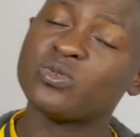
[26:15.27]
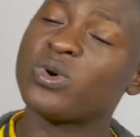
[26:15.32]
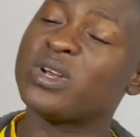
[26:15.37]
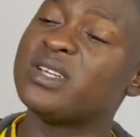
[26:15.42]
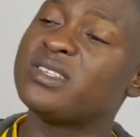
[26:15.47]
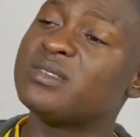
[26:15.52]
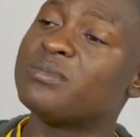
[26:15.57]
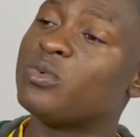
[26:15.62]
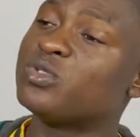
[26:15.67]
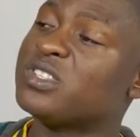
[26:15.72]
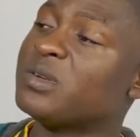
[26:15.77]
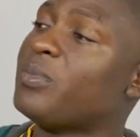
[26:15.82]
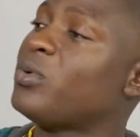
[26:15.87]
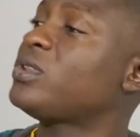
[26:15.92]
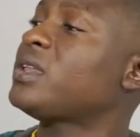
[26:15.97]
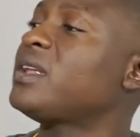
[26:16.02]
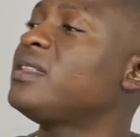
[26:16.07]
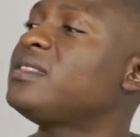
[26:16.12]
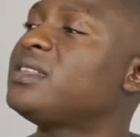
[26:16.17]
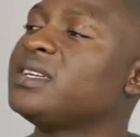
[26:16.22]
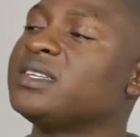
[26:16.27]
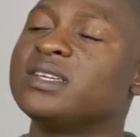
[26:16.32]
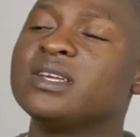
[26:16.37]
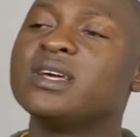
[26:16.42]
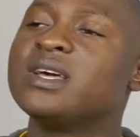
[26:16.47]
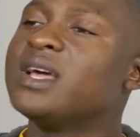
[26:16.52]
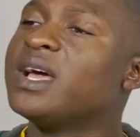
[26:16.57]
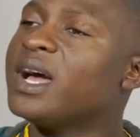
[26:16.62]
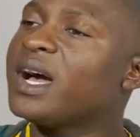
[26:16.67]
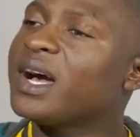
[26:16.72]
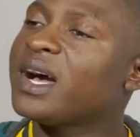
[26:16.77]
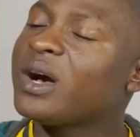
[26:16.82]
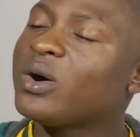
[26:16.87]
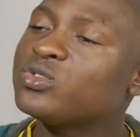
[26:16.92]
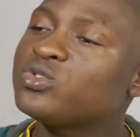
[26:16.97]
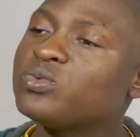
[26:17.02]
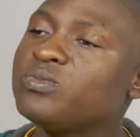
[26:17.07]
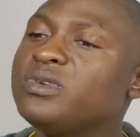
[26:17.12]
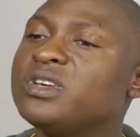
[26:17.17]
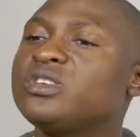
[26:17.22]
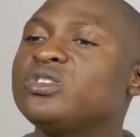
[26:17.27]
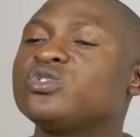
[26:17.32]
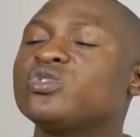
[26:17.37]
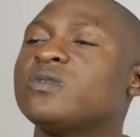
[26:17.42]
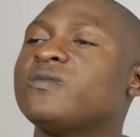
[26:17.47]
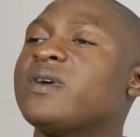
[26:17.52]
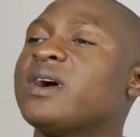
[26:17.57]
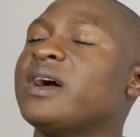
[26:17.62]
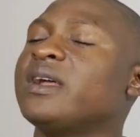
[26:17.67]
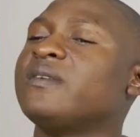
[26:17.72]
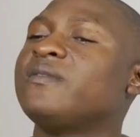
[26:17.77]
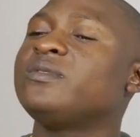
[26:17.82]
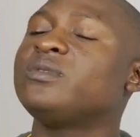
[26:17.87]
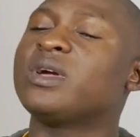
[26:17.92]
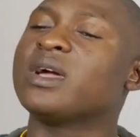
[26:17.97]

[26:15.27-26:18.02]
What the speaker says: one is the most important thing. How to make use of alpha.